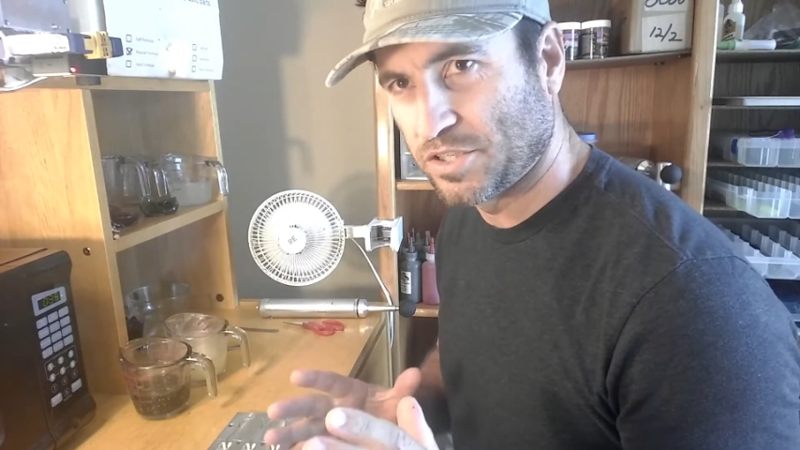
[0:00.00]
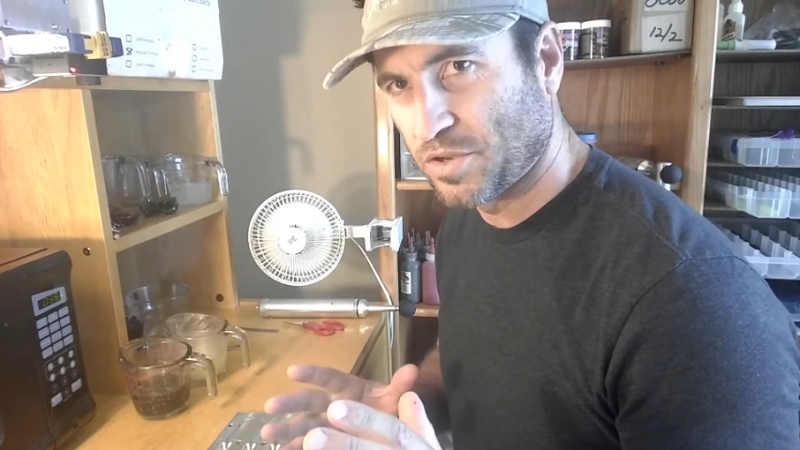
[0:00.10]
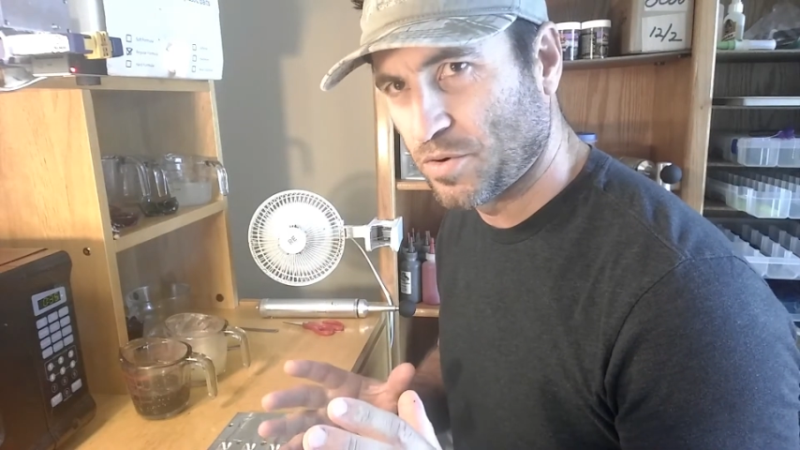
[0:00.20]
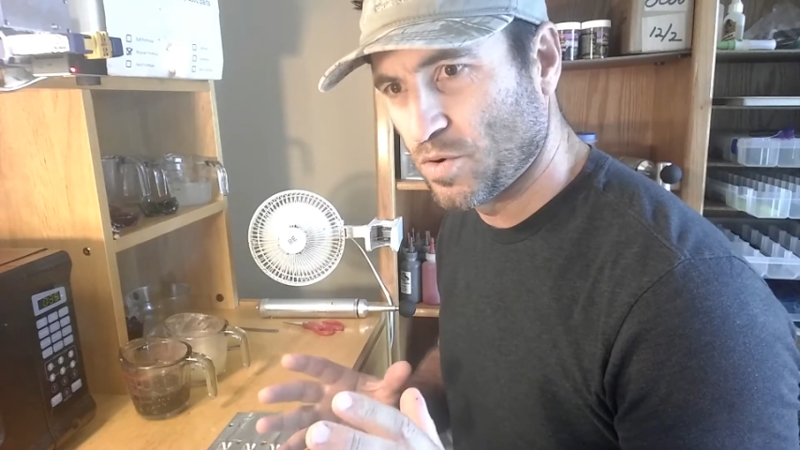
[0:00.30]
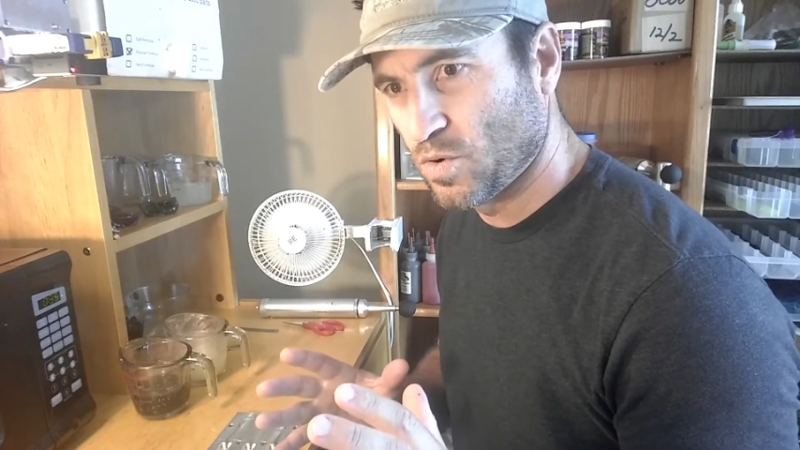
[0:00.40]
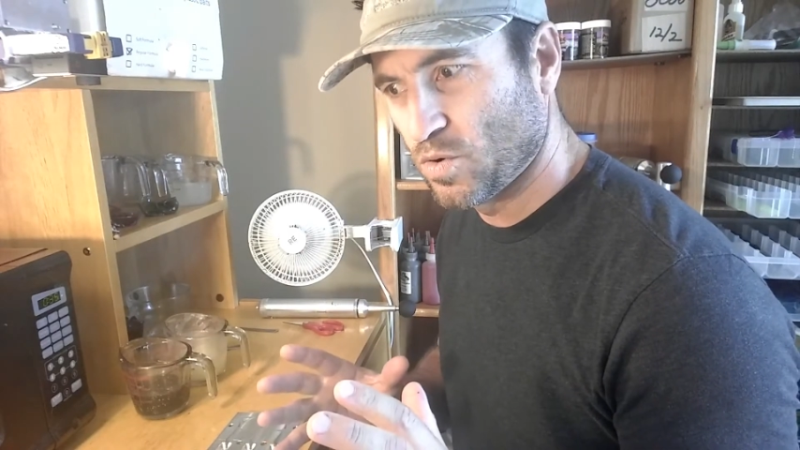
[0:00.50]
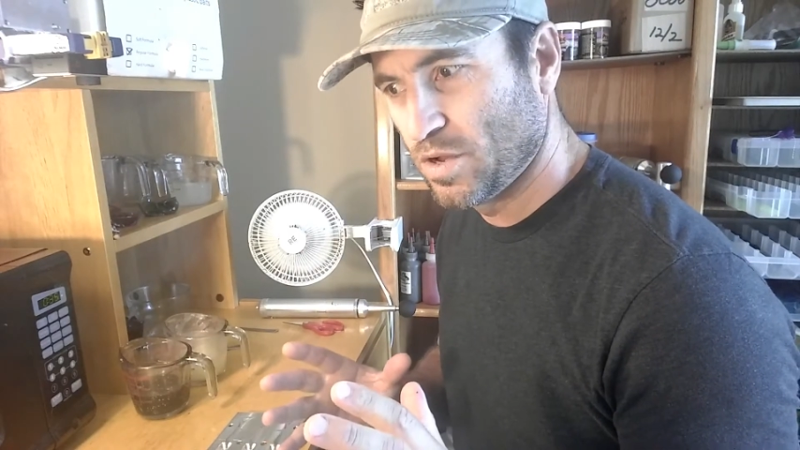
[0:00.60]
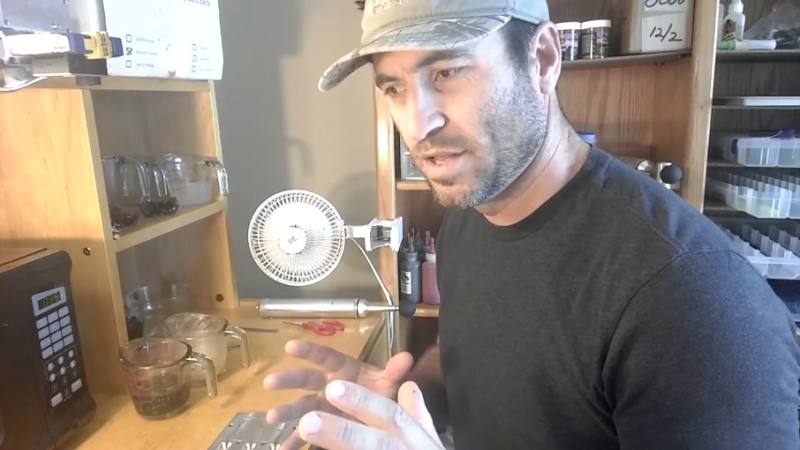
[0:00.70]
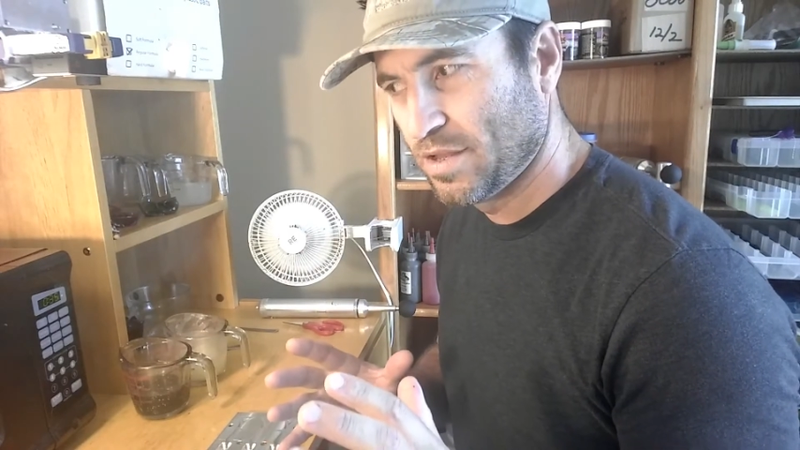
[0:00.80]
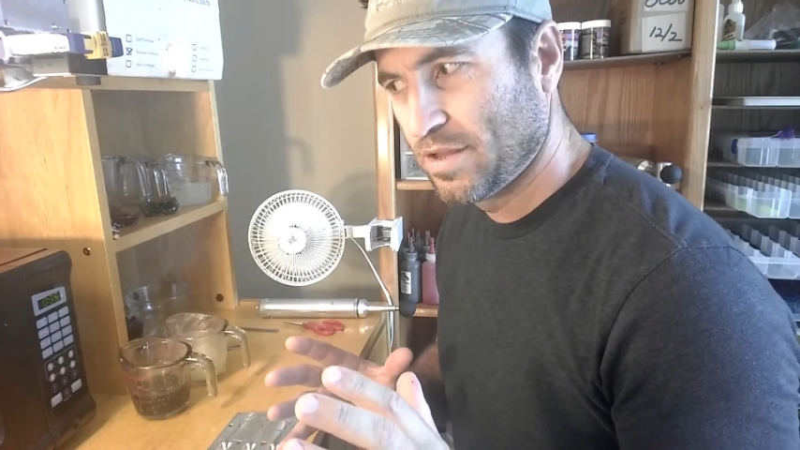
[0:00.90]

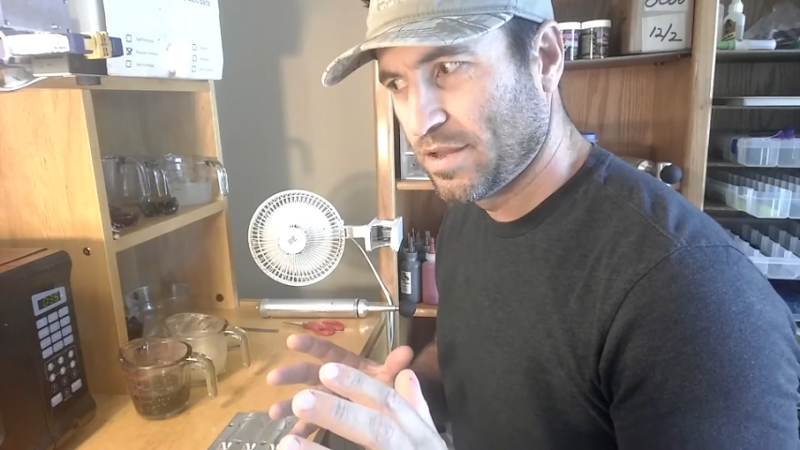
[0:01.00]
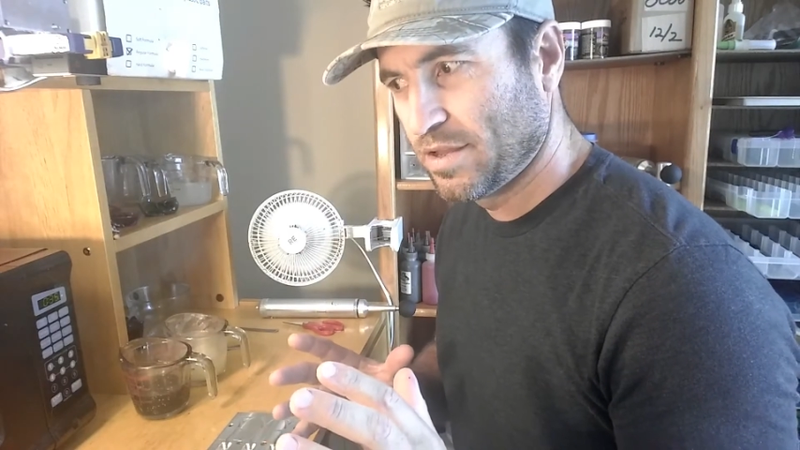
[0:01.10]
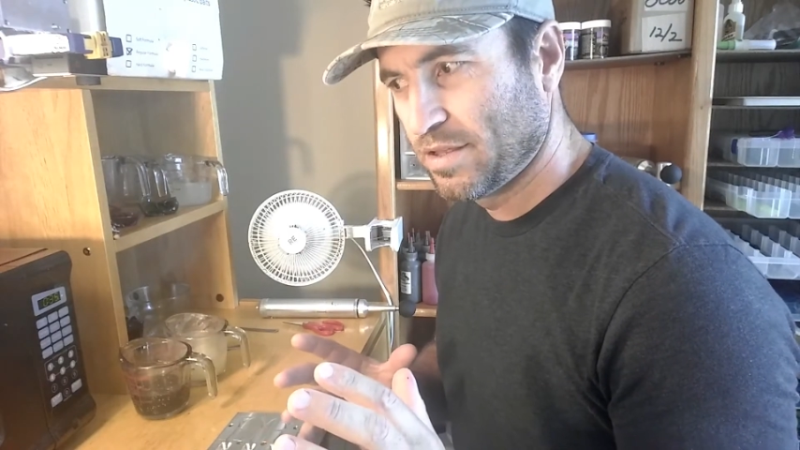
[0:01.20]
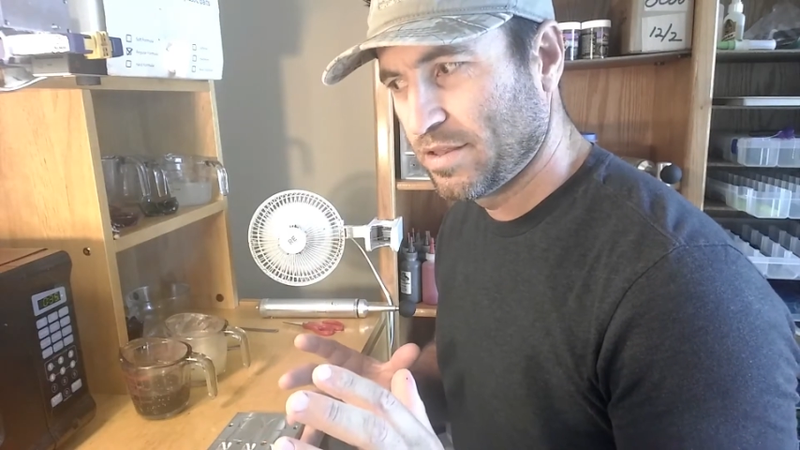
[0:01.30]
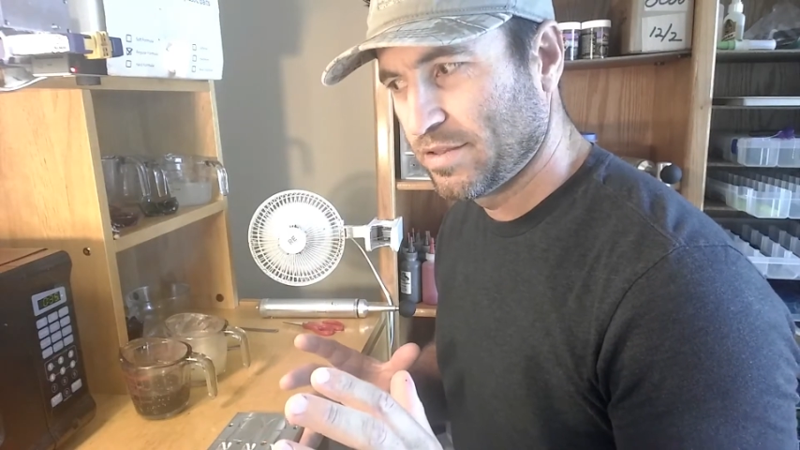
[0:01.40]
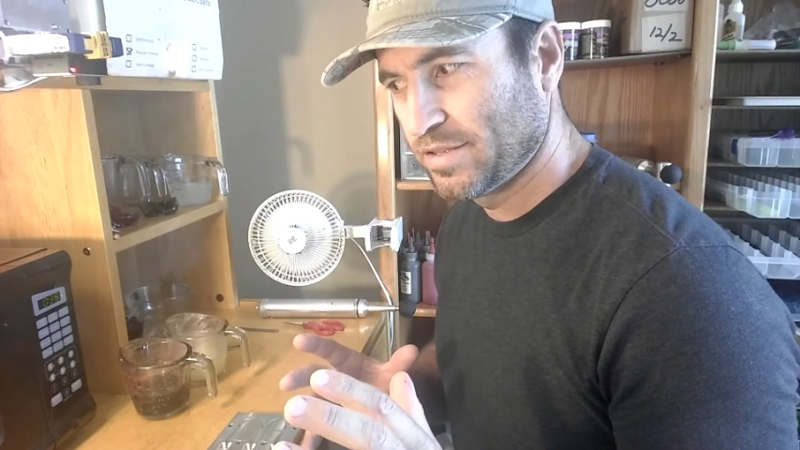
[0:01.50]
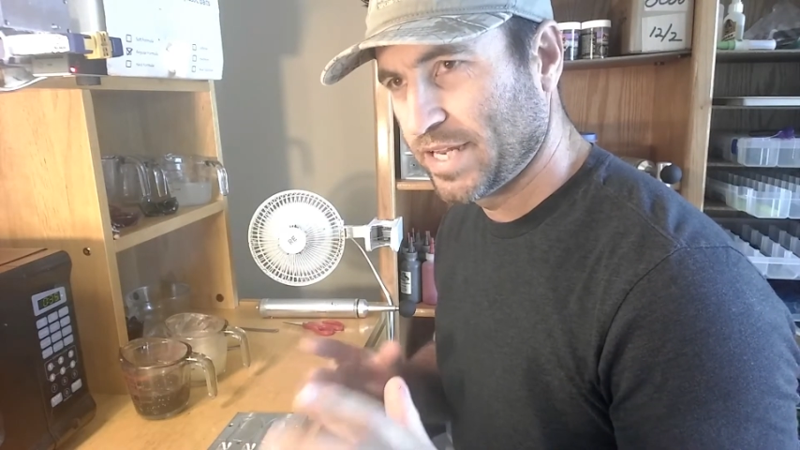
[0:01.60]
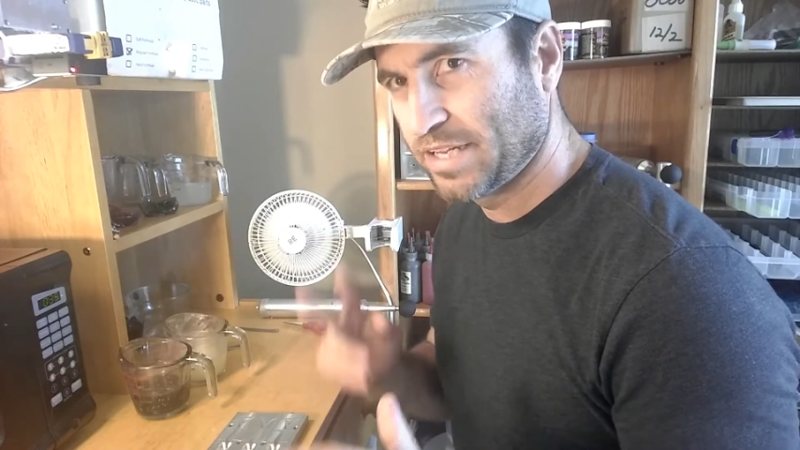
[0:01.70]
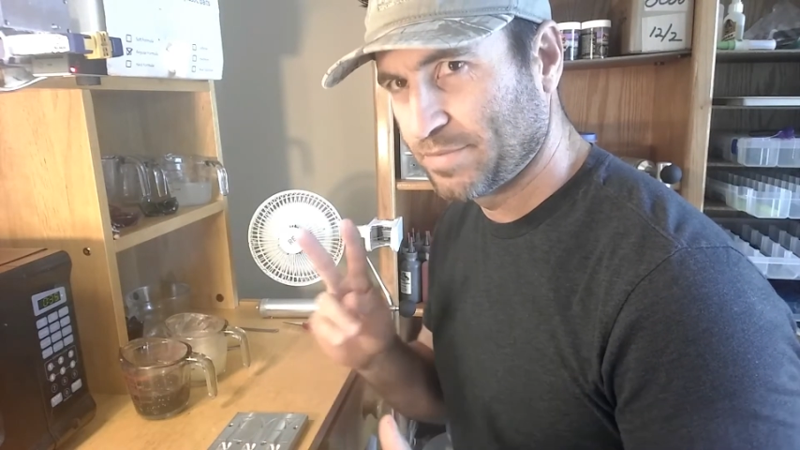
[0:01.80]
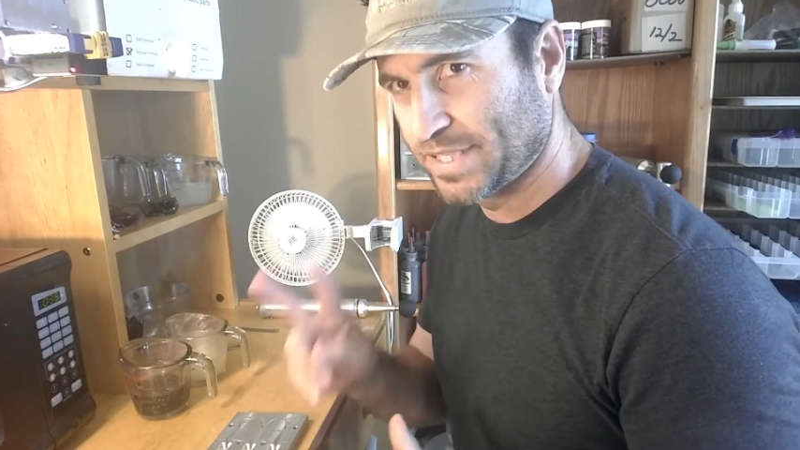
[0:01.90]
so
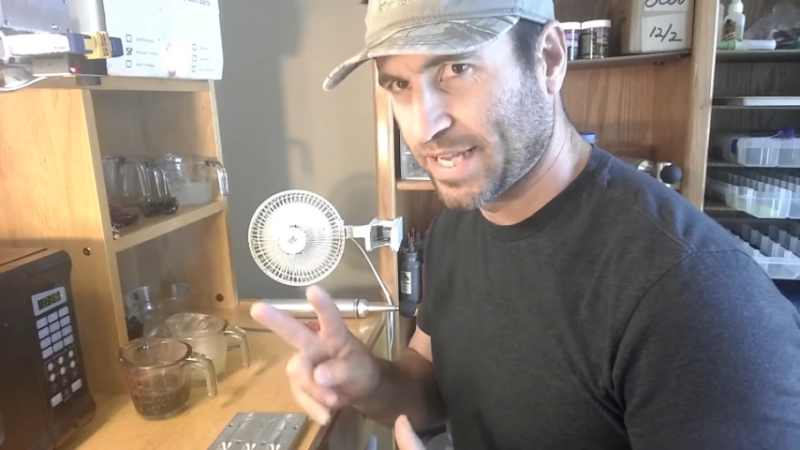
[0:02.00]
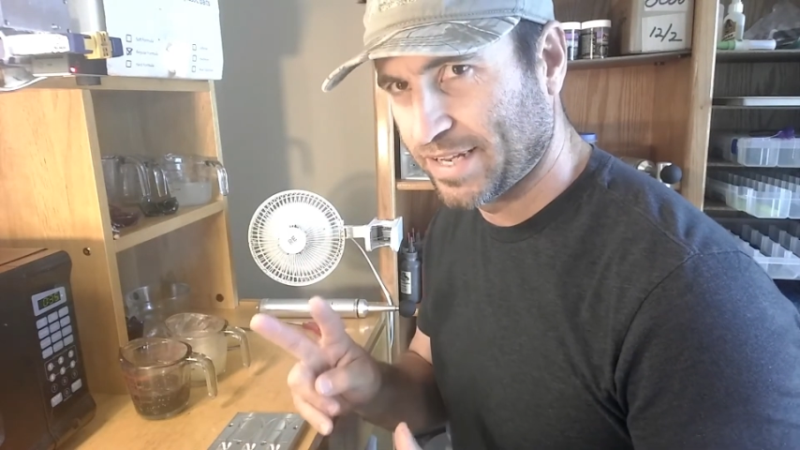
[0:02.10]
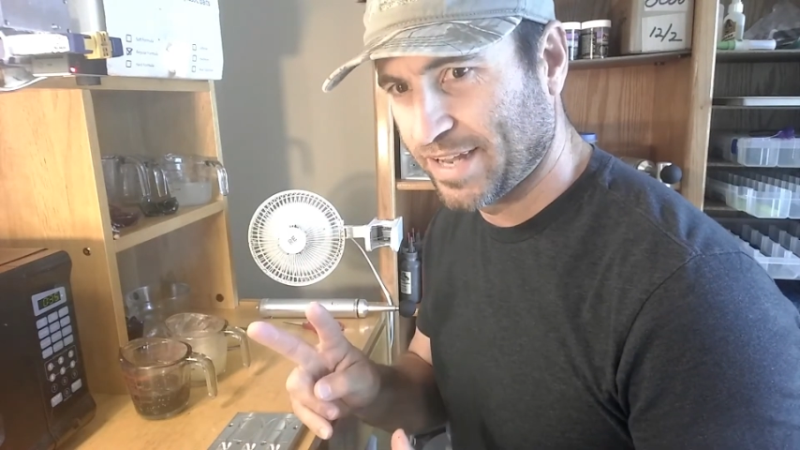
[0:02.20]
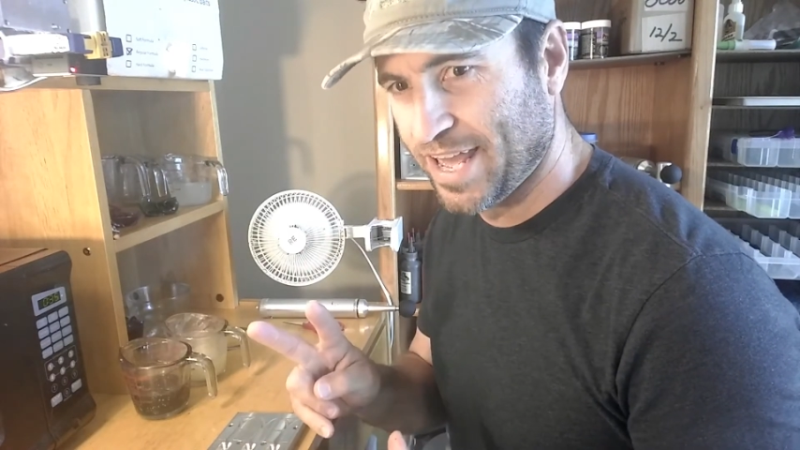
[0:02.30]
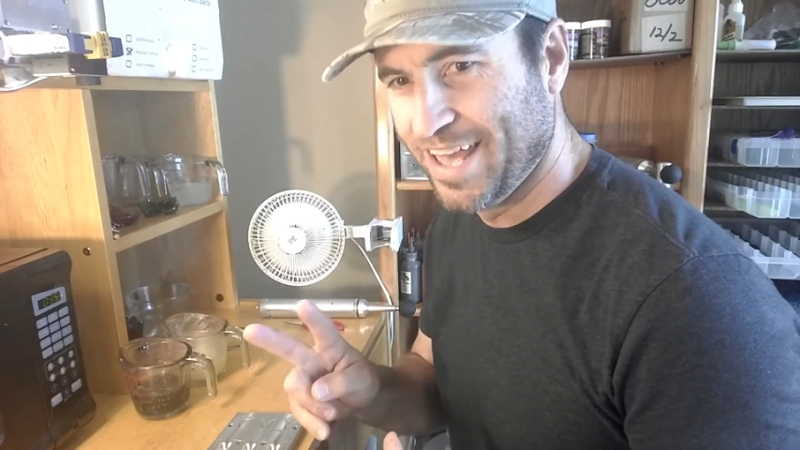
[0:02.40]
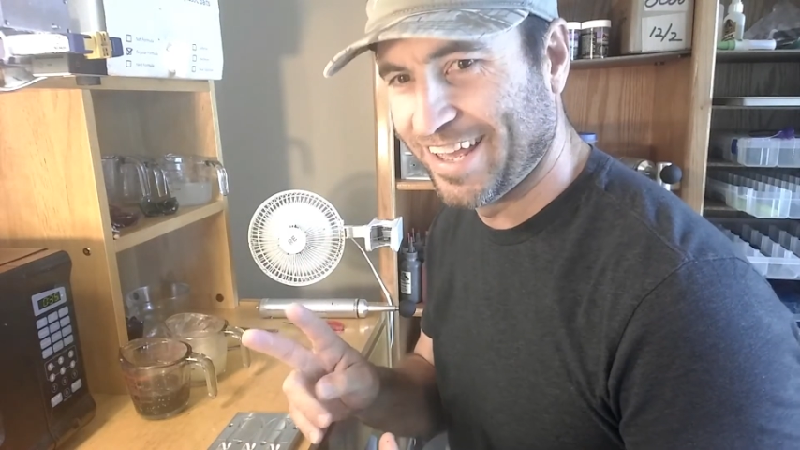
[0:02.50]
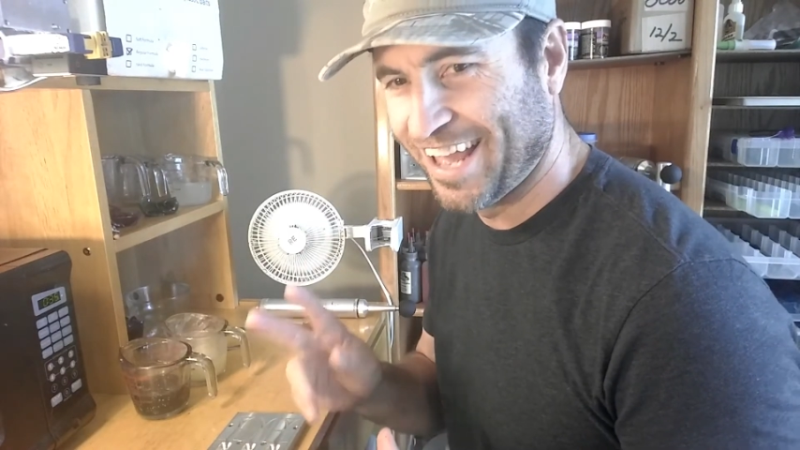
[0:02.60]
today's my second day.